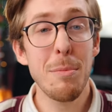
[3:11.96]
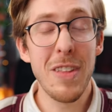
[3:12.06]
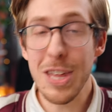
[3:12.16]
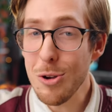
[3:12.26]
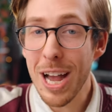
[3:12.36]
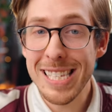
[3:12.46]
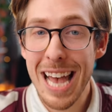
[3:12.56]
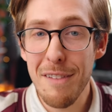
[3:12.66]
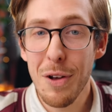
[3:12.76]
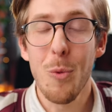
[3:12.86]
the money that you guys
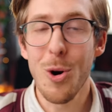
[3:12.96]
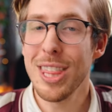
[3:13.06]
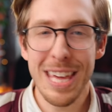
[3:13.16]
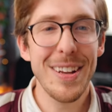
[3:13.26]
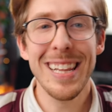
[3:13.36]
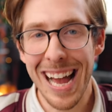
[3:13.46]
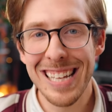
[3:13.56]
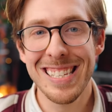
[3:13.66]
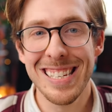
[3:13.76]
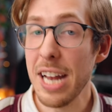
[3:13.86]
have worth even
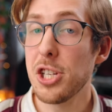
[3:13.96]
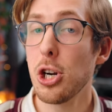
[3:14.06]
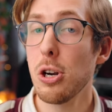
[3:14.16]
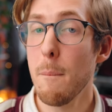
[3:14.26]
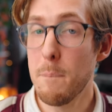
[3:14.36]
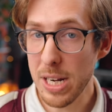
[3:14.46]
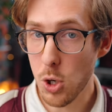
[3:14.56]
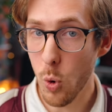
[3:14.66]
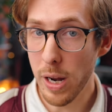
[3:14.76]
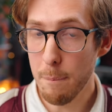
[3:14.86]
less. Enter
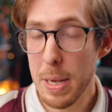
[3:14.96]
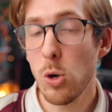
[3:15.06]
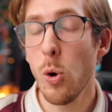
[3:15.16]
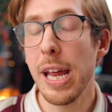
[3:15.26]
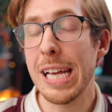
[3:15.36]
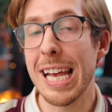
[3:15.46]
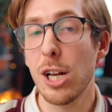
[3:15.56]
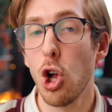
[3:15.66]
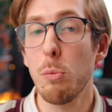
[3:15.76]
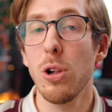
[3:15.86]
Bitcoin. Bitcoin is a
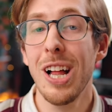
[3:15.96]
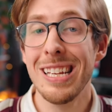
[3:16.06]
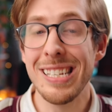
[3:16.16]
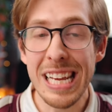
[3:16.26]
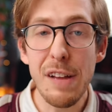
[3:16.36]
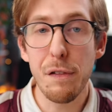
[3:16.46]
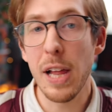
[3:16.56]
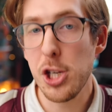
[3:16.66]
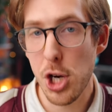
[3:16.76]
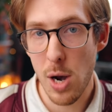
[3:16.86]
global
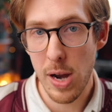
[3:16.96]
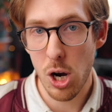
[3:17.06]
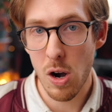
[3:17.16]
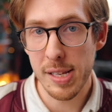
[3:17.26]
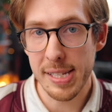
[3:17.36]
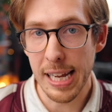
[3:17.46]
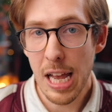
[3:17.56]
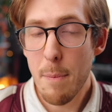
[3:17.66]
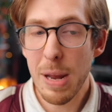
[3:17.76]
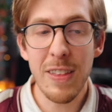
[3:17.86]
deflationary currency,
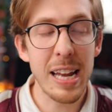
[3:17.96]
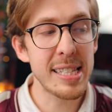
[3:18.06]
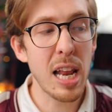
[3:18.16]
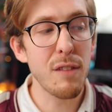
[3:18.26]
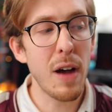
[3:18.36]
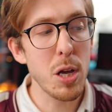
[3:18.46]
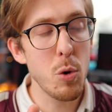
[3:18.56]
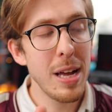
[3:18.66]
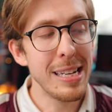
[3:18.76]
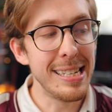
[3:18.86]
meaning that instead of the
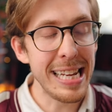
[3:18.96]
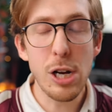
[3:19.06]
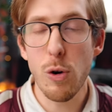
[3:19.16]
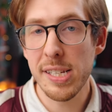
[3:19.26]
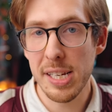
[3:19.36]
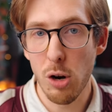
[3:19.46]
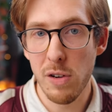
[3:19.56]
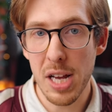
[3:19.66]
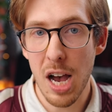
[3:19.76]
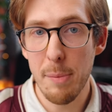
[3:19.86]
value decreasing over
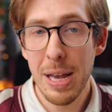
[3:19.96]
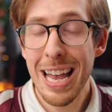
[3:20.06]
time,